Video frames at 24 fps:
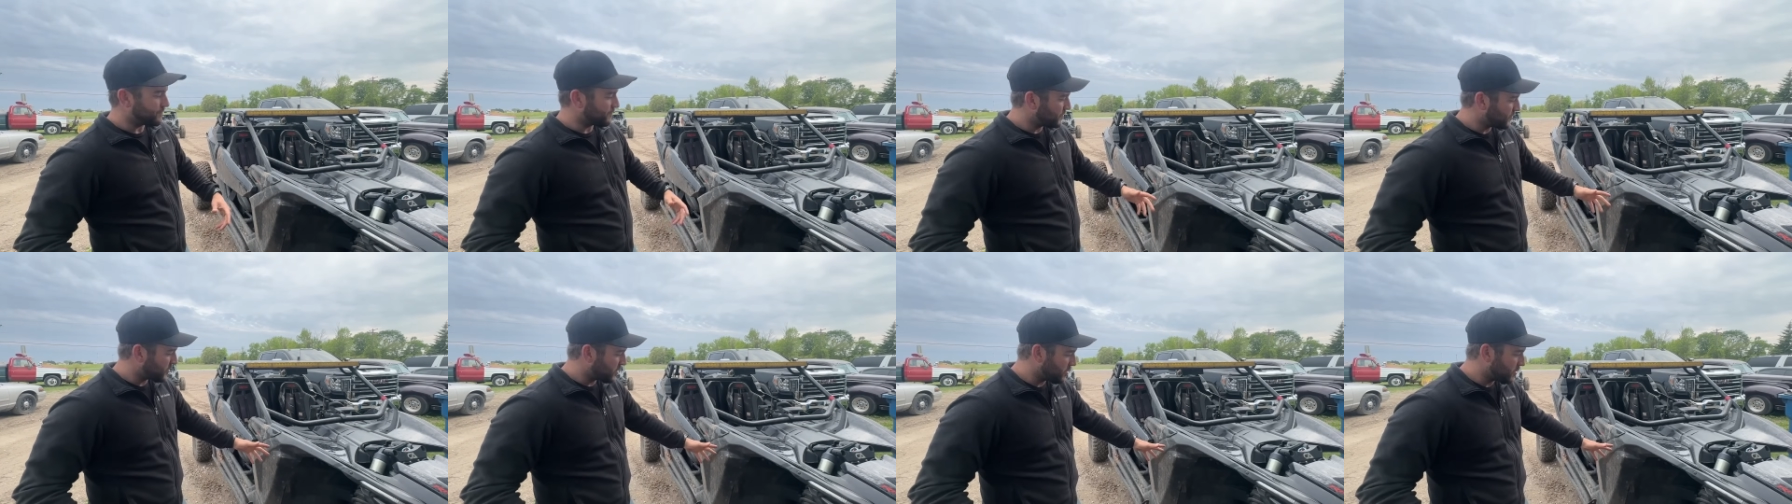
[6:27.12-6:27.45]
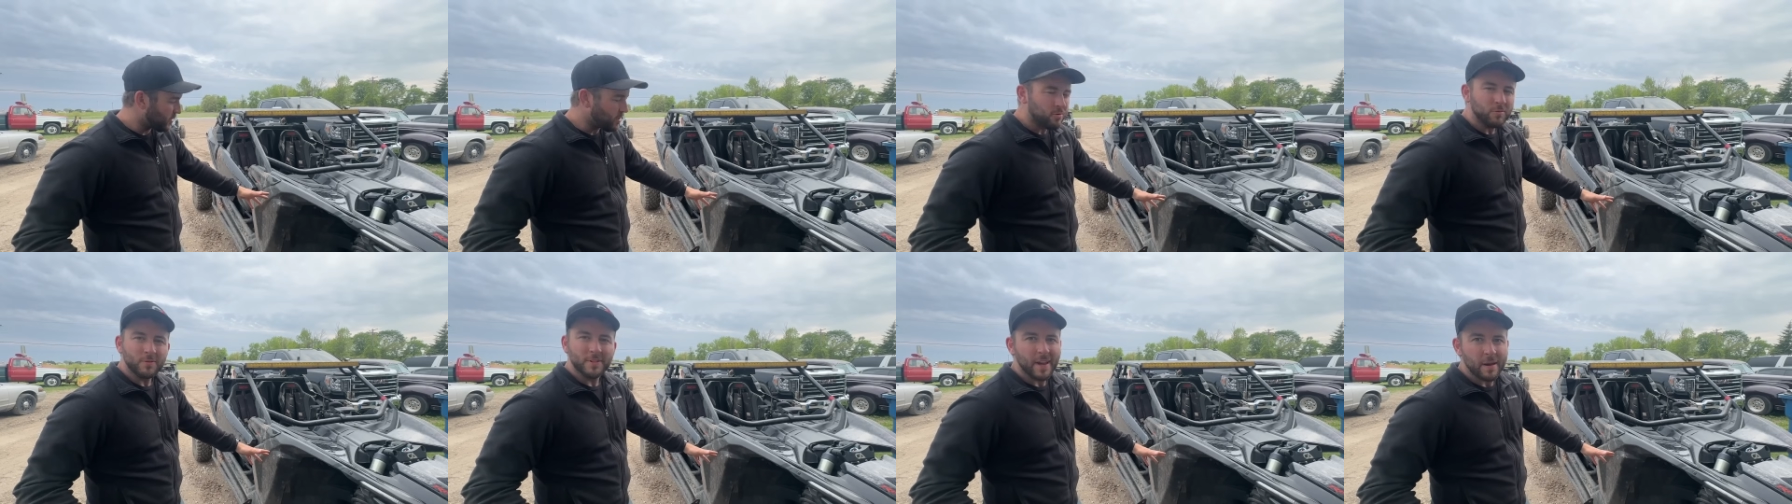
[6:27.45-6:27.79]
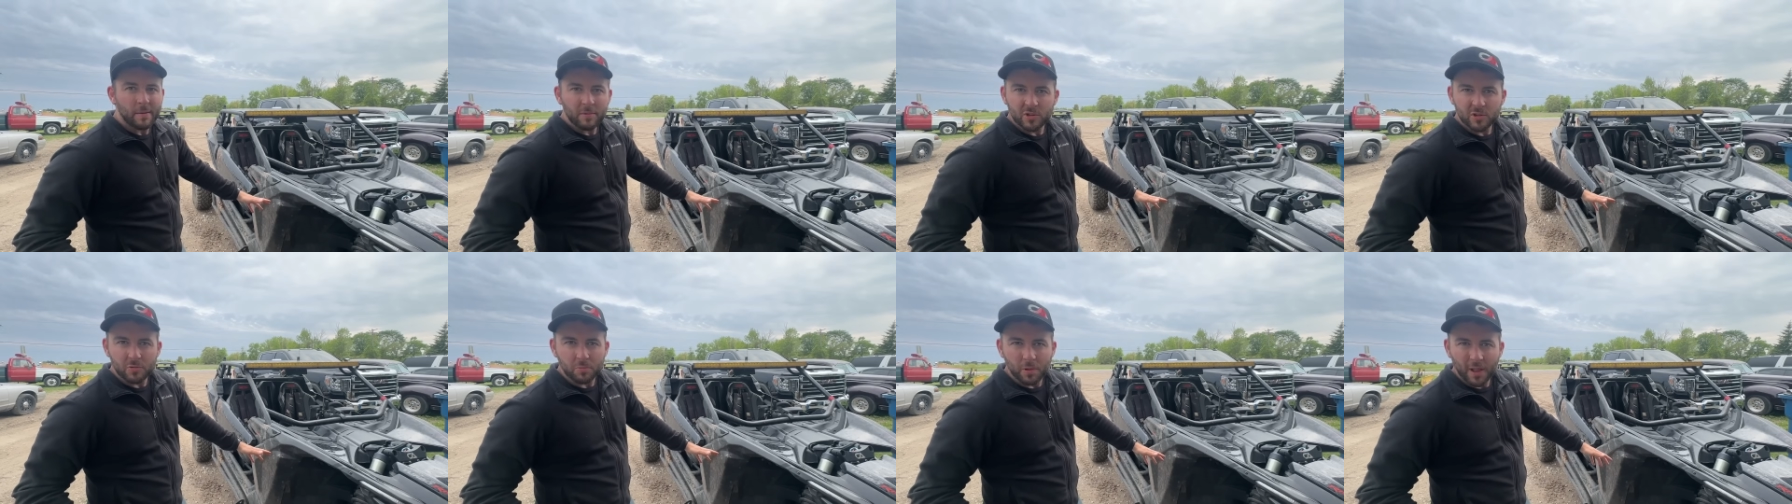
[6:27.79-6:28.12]
so you don't
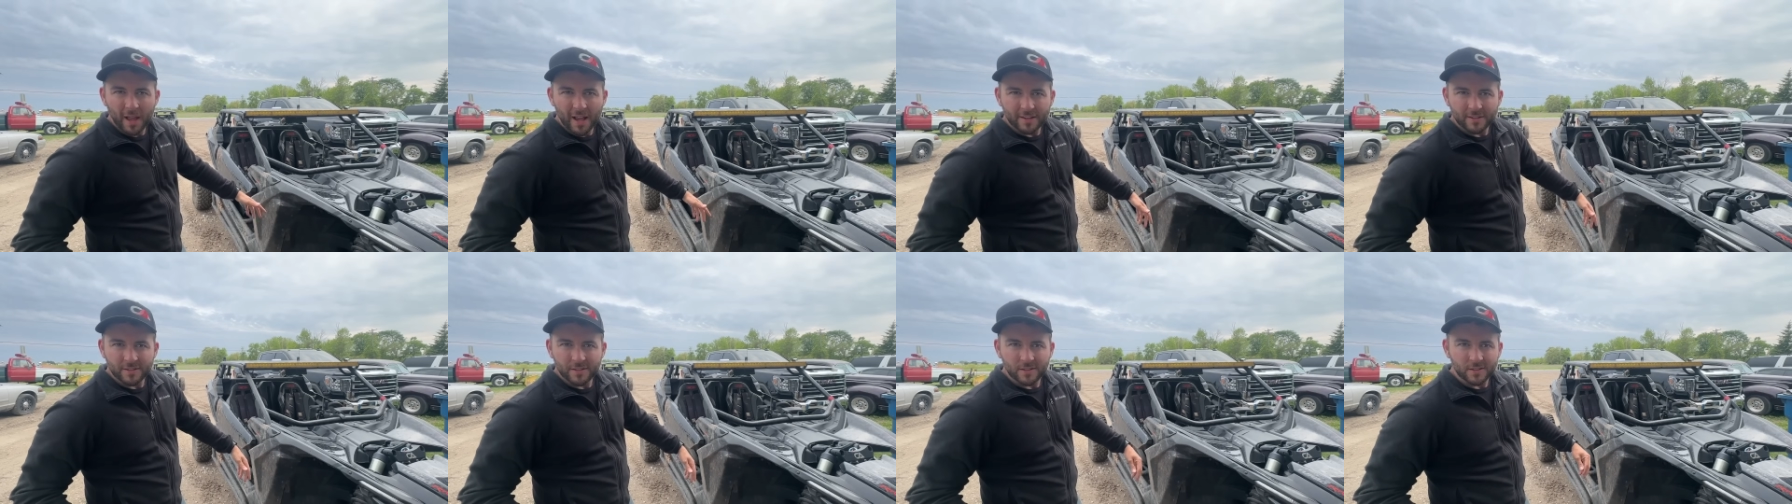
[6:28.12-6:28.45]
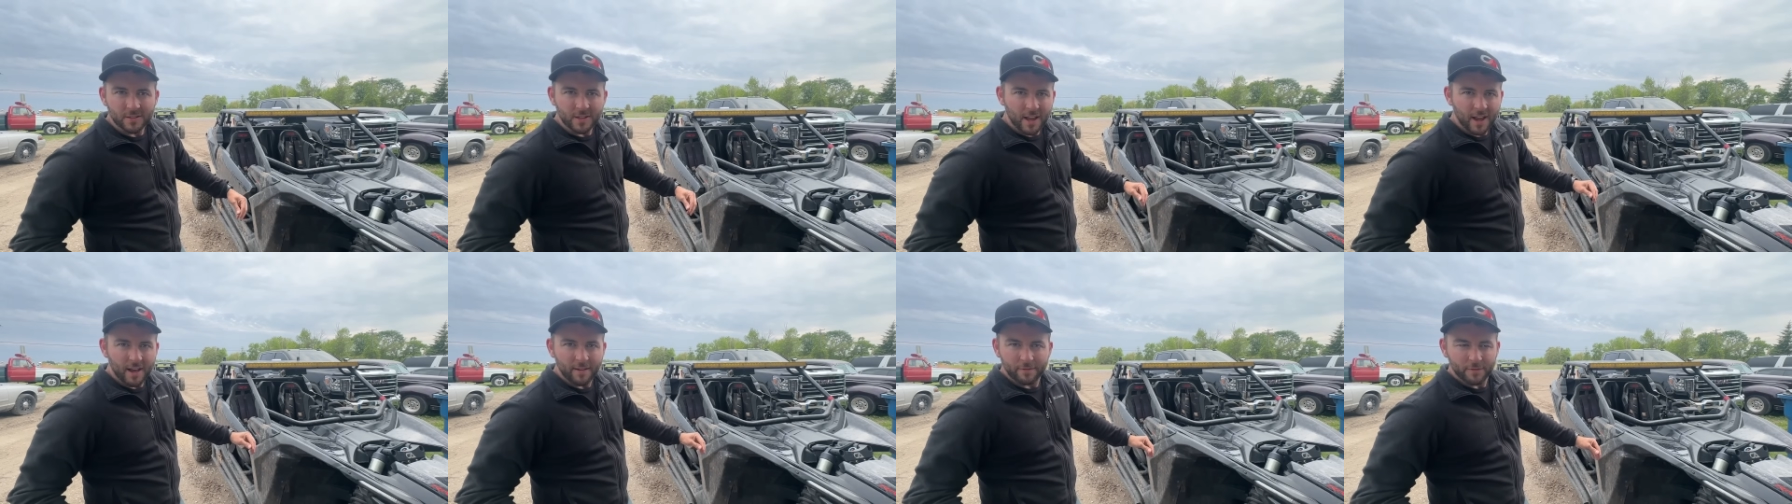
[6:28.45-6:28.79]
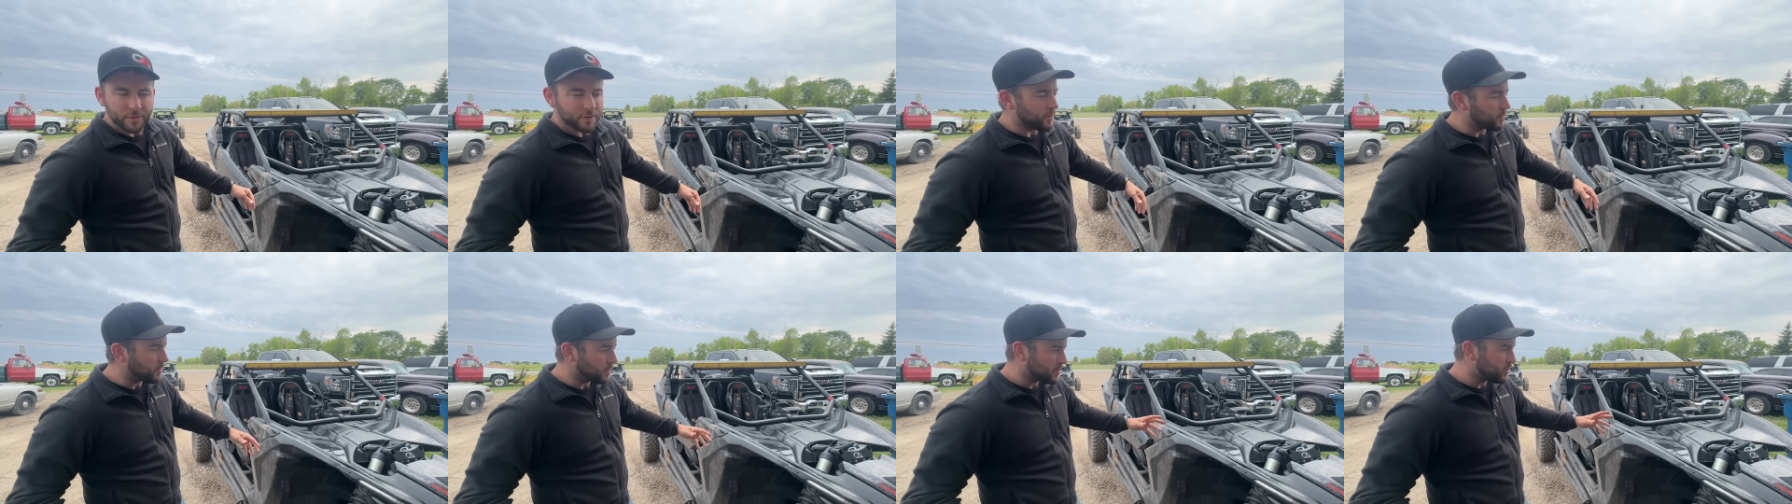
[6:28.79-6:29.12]
damage your plastics and have to